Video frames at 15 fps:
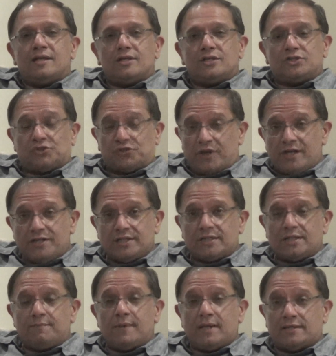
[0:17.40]
Strange
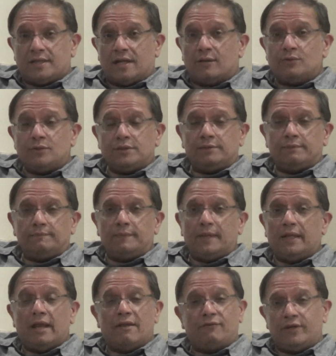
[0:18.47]
as it may sound,
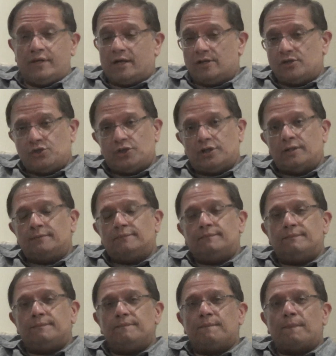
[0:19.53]
in every culture,
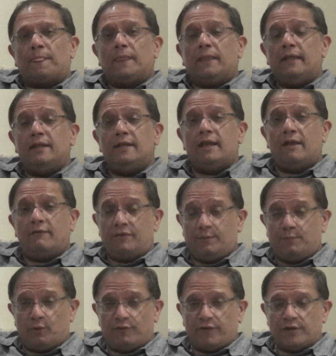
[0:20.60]
in every
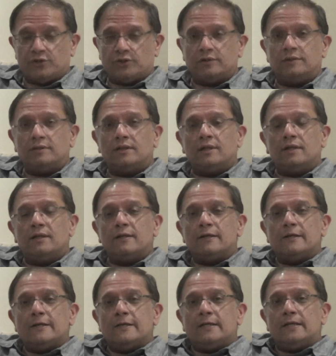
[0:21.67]
profession,
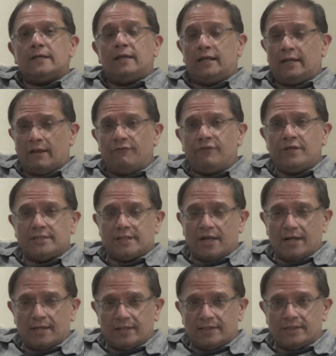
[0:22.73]
in every
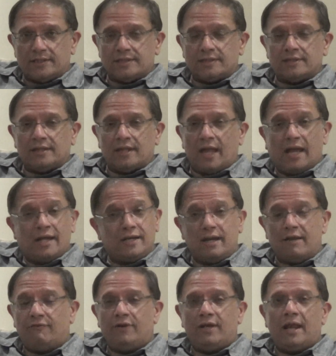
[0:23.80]
science, and in
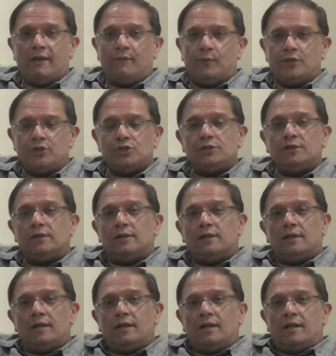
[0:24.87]
every language,
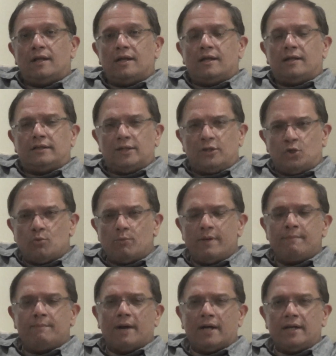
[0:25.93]
the
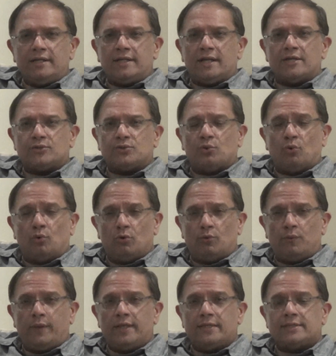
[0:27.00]
human mind has
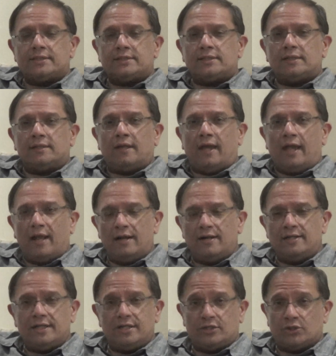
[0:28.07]
always
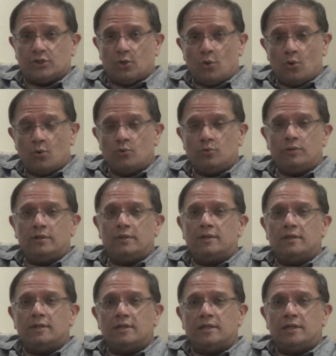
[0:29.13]
held its own
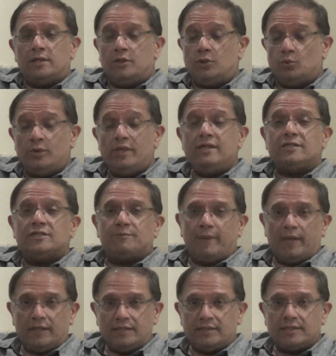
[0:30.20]
unique
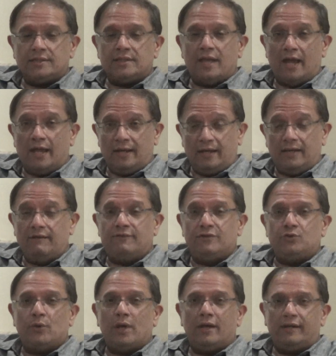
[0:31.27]
space and
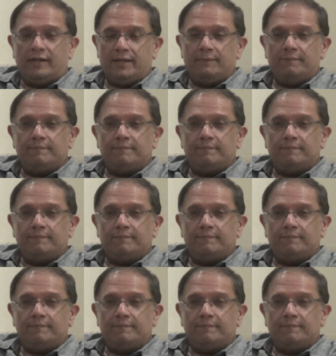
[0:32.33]
individuality.